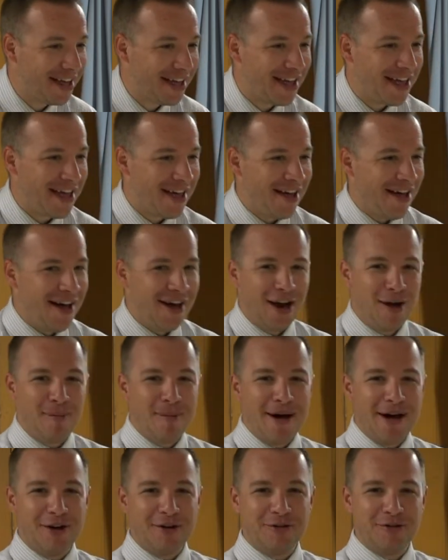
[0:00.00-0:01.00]
and I'm
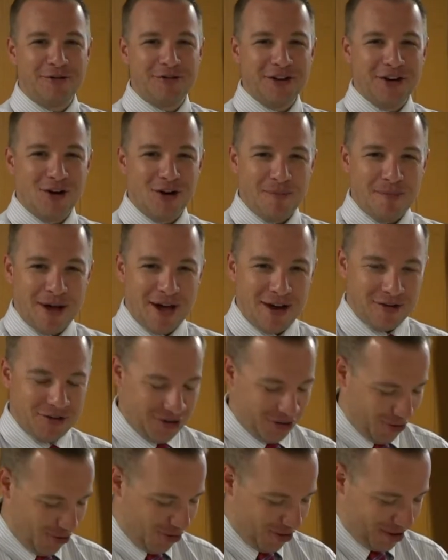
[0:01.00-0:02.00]
out of you know I'm out of
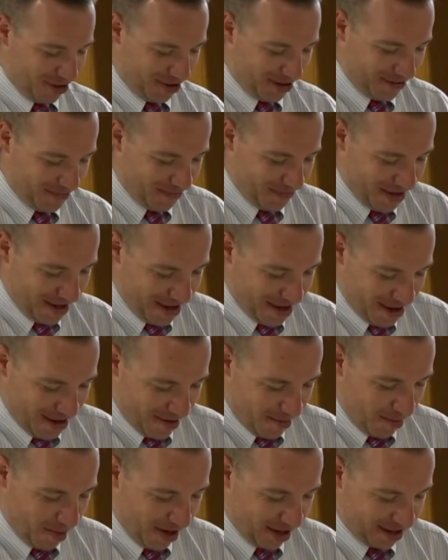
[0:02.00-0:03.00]
sorts.
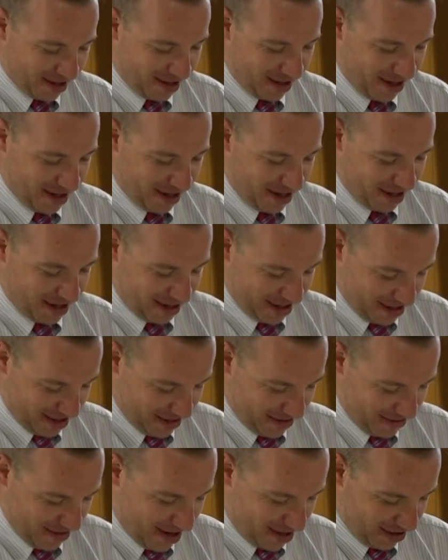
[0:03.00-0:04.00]
But uh,
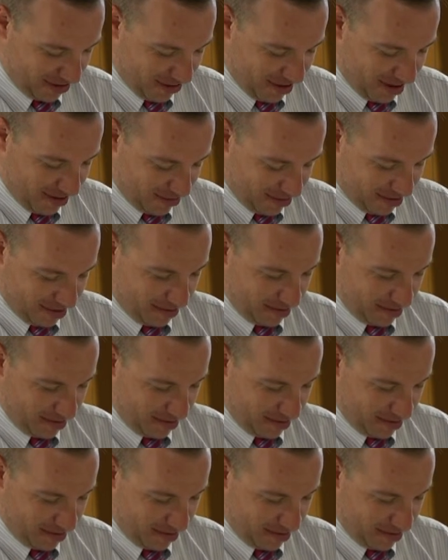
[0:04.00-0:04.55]
that's all right.